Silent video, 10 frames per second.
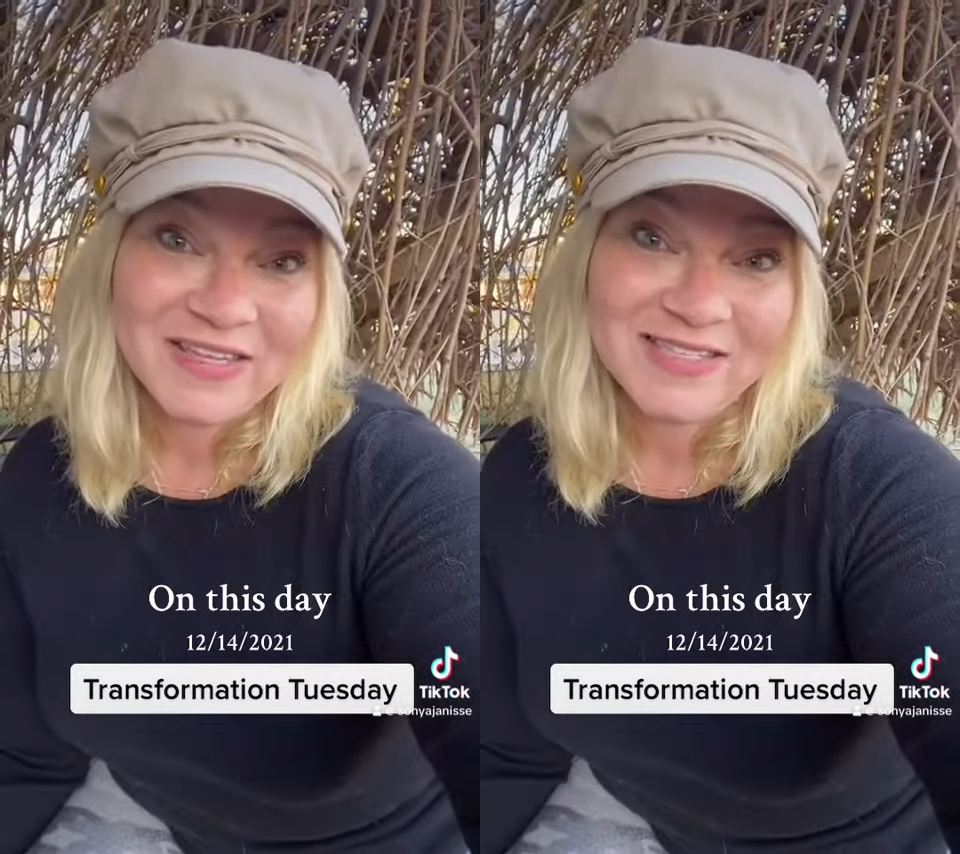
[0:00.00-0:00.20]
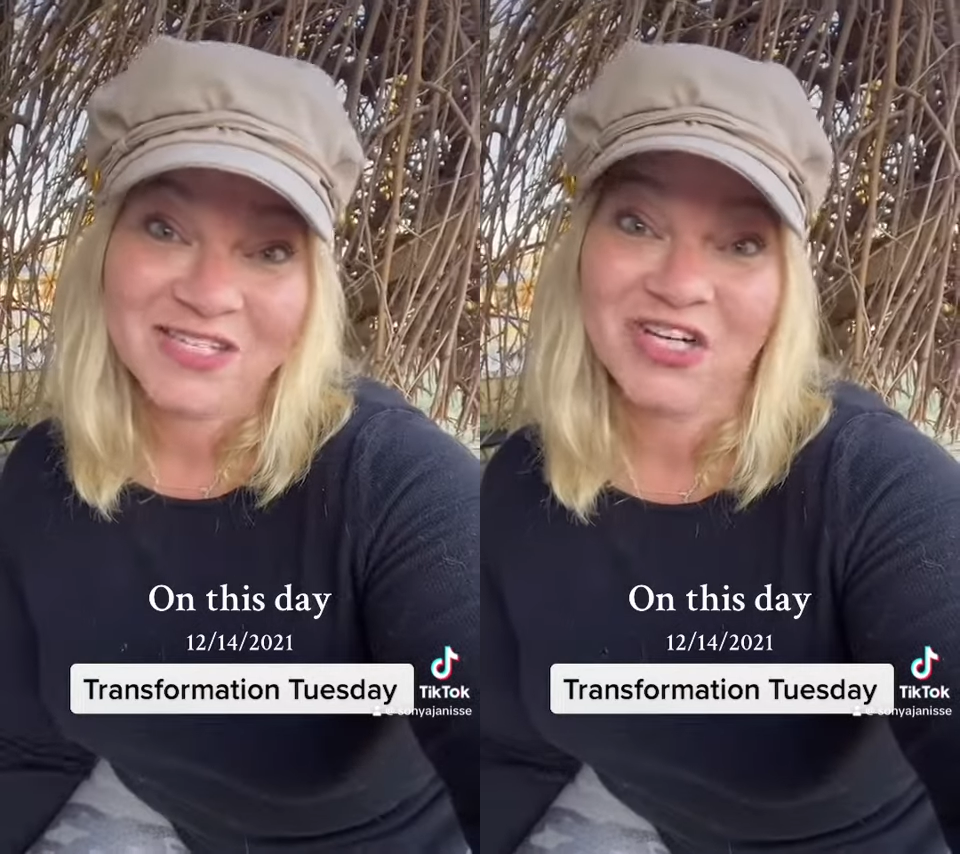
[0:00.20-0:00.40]

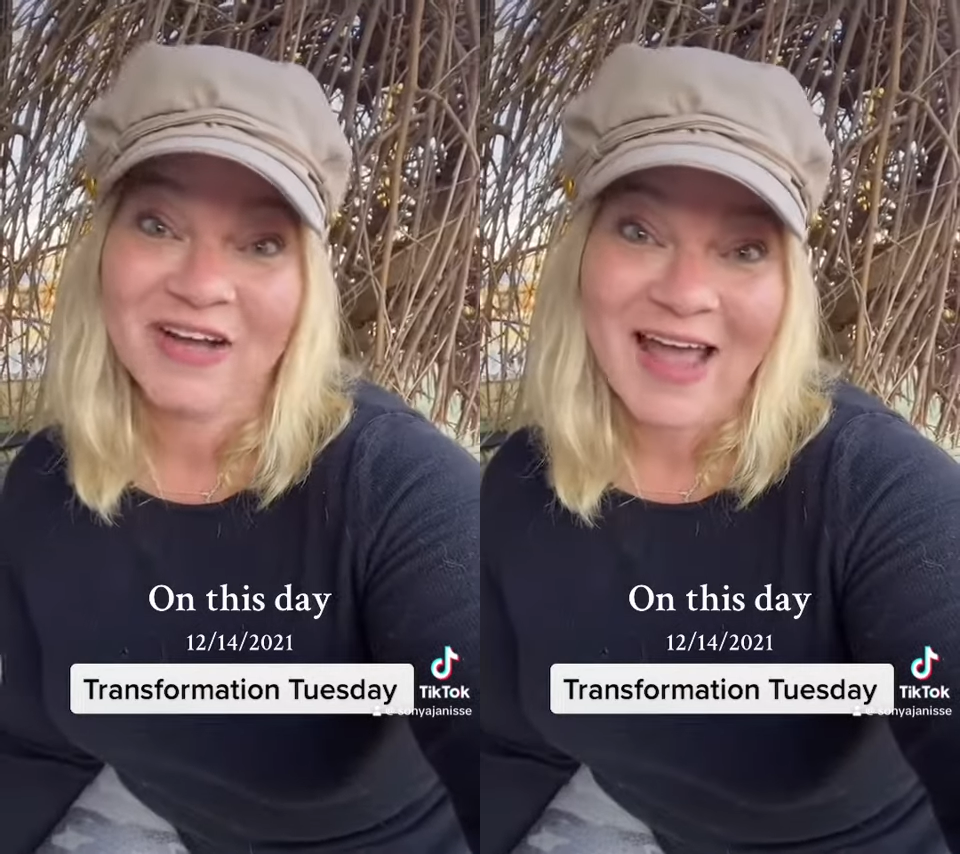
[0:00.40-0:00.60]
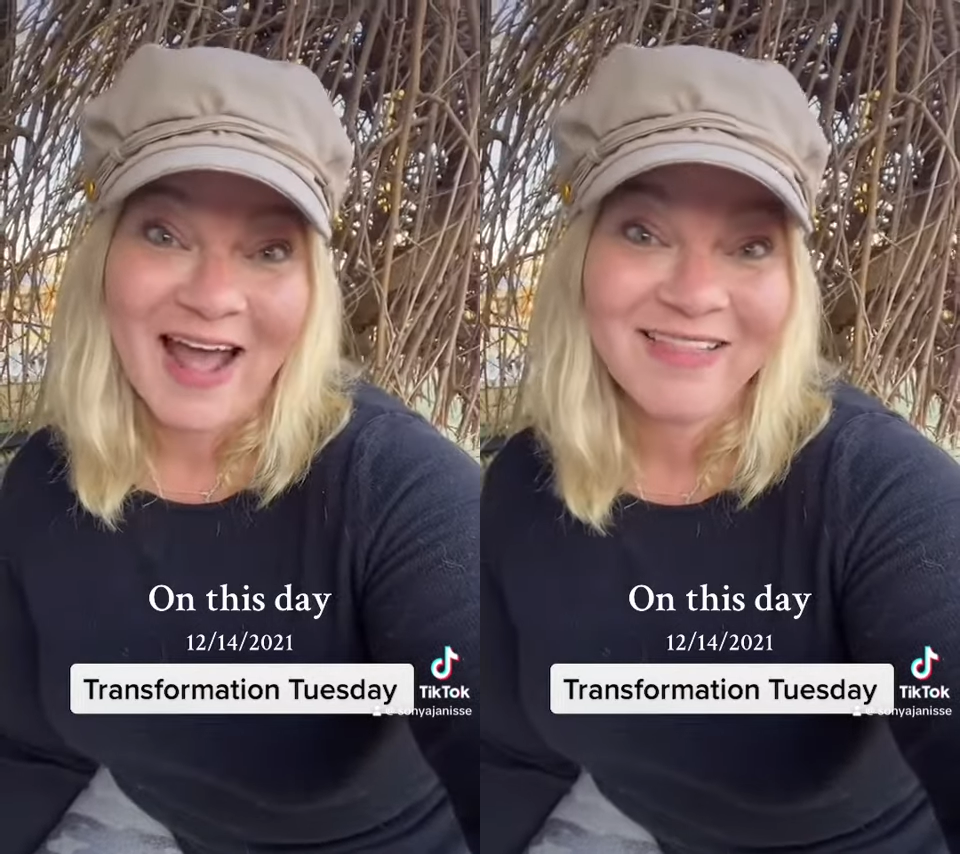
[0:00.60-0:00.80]
This is your
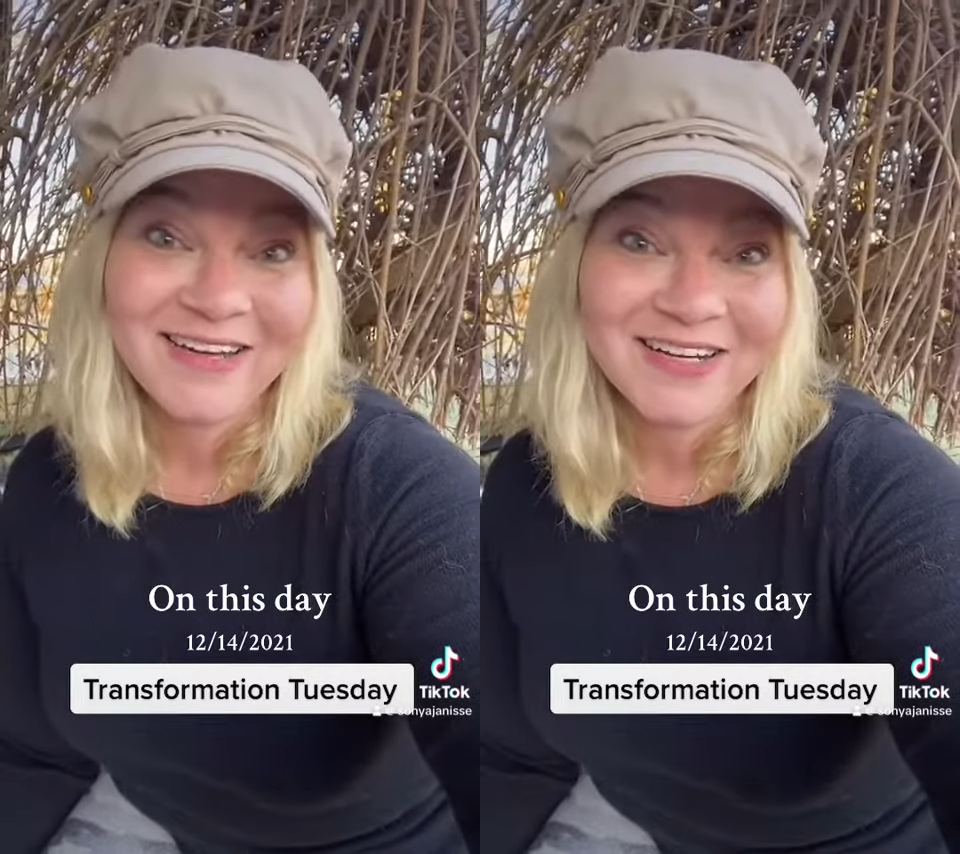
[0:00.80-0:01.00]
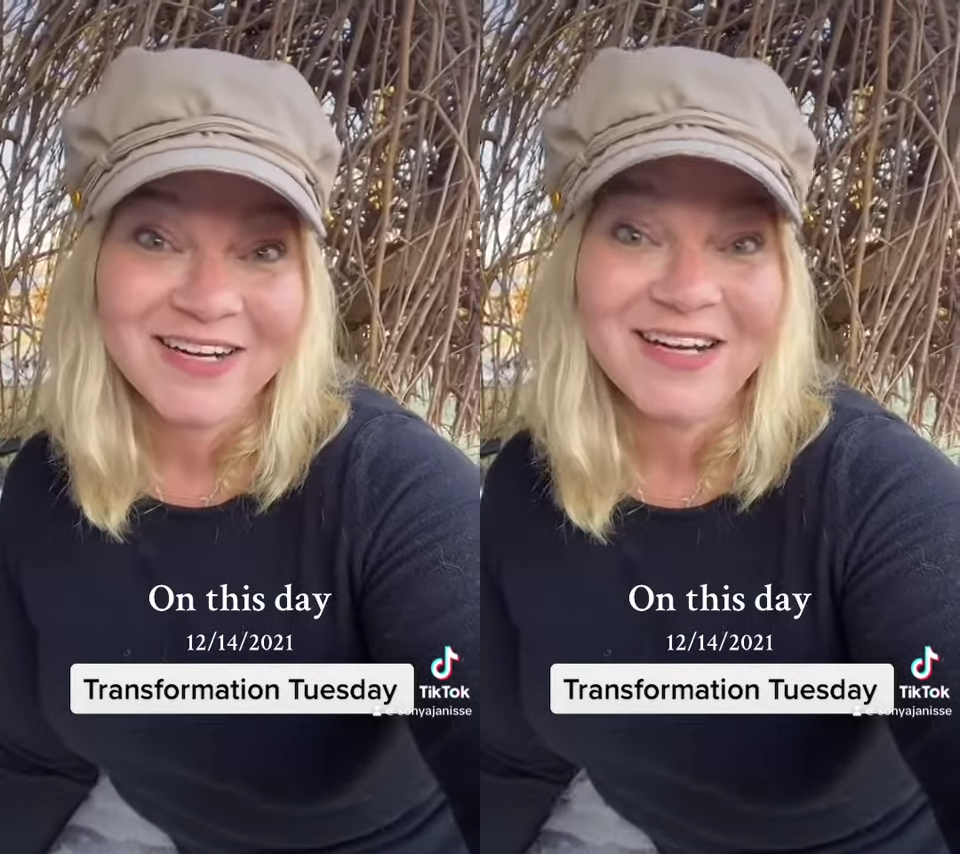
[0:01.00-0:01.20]

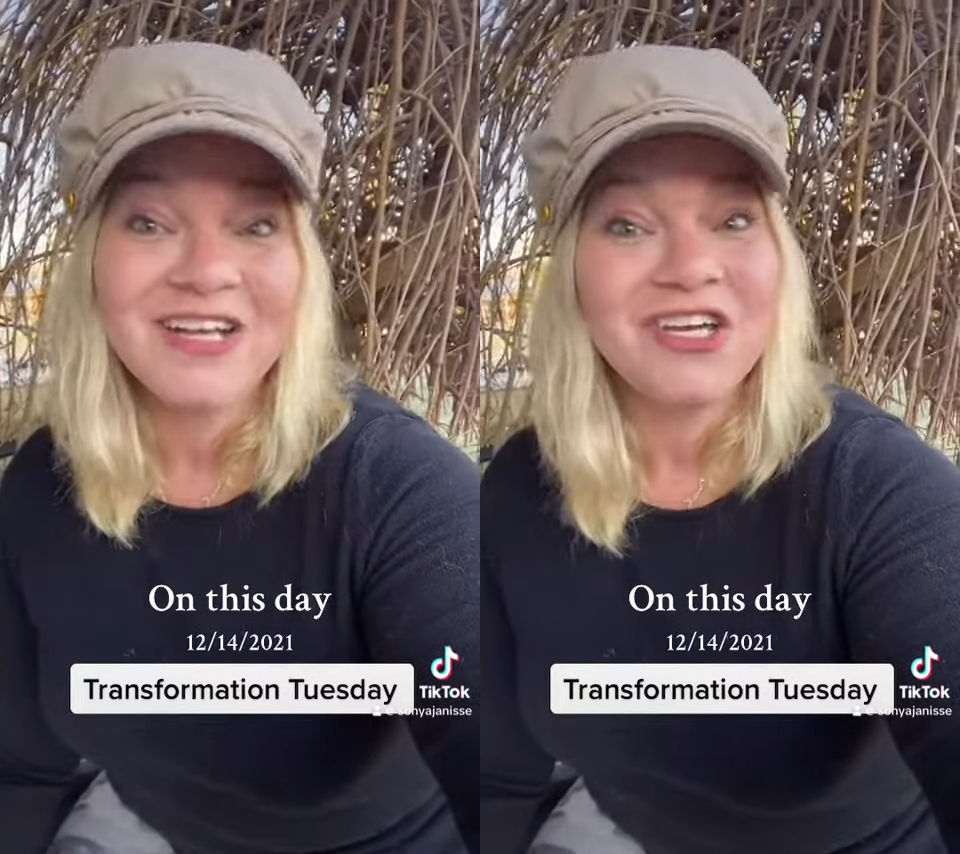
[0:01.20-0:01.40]
calendar.